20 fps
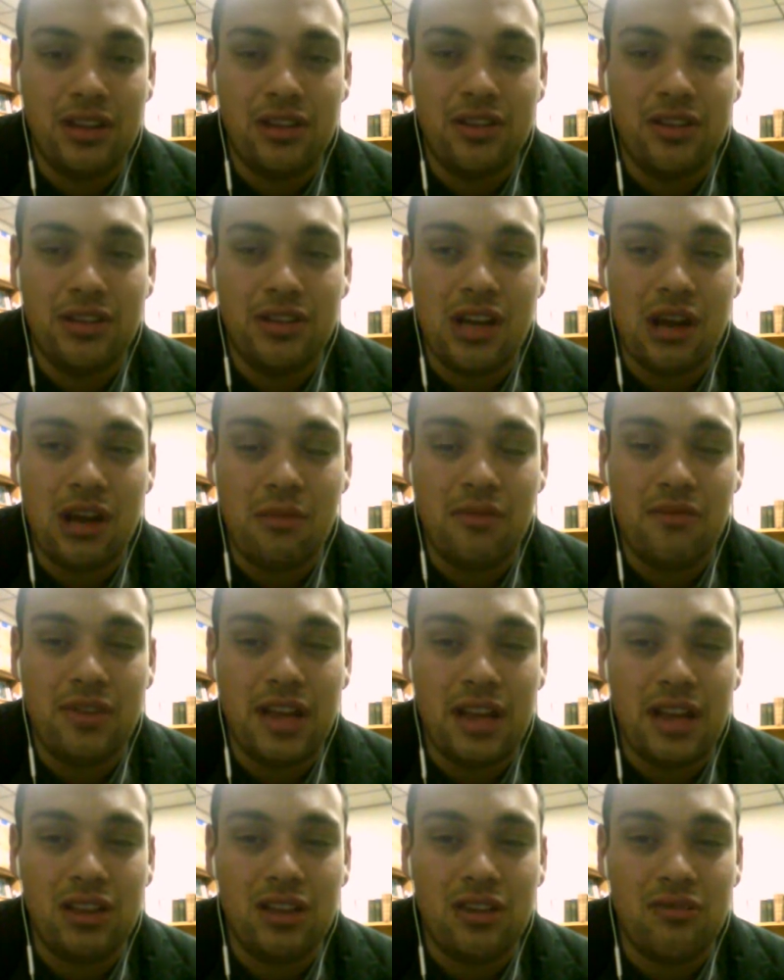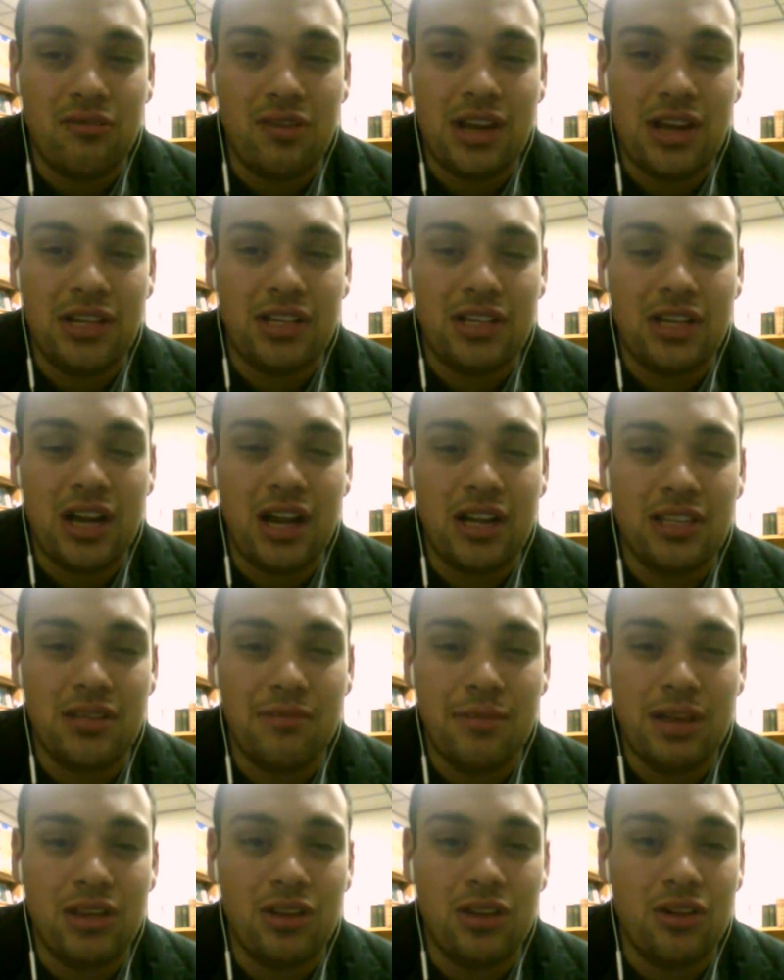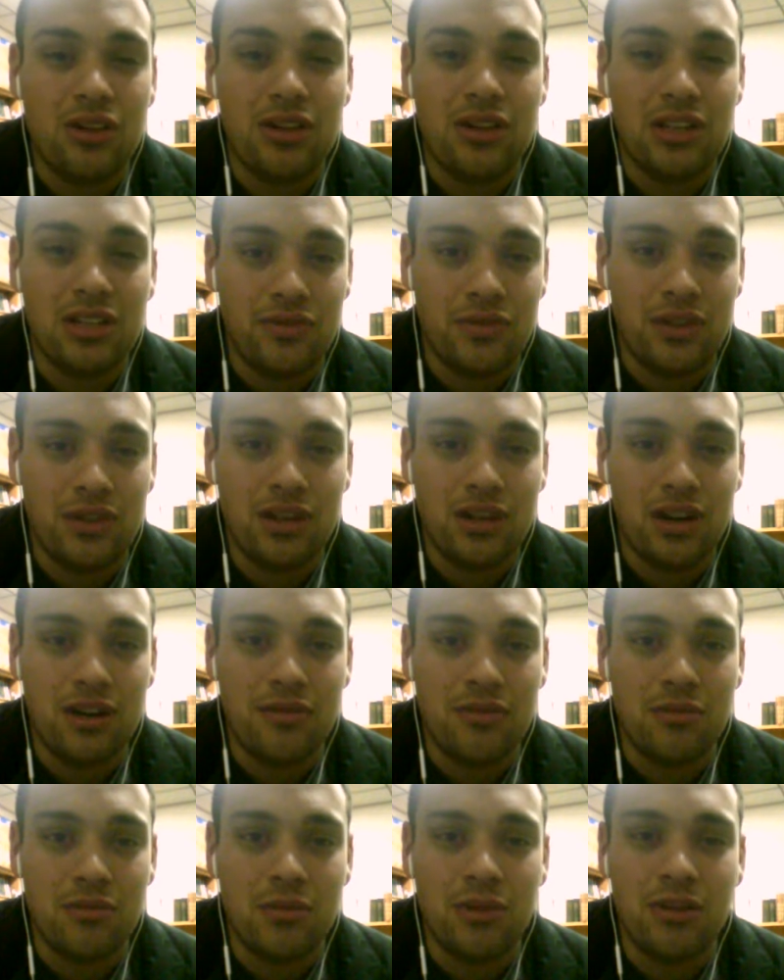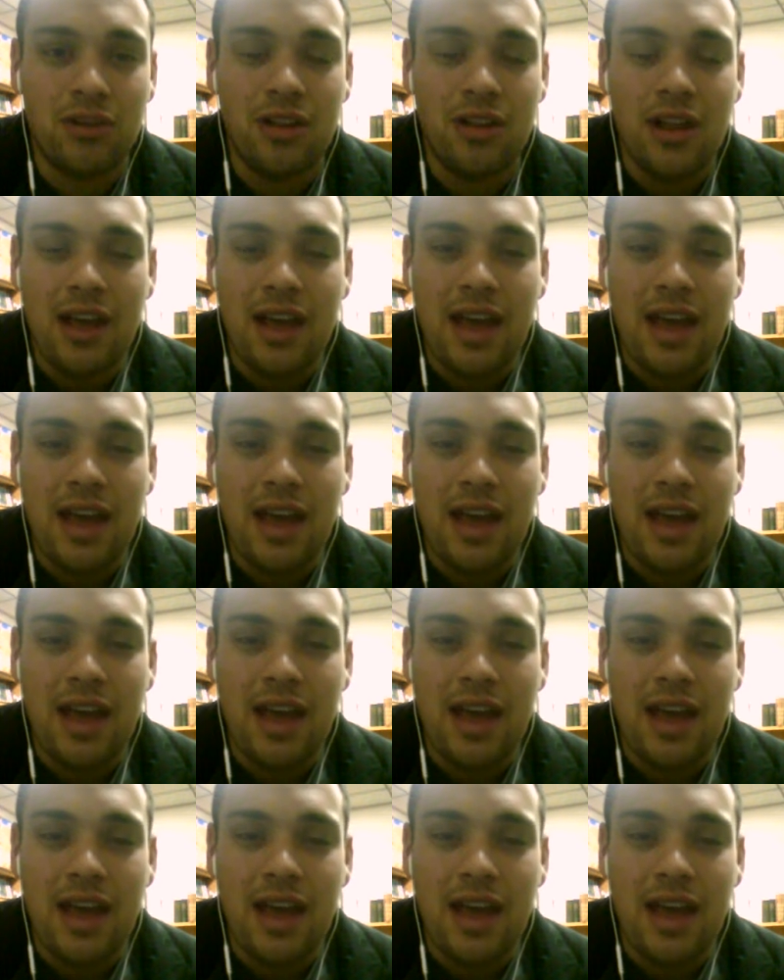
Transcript: a good job of getting the right shots to make the audience feel uncomfortable.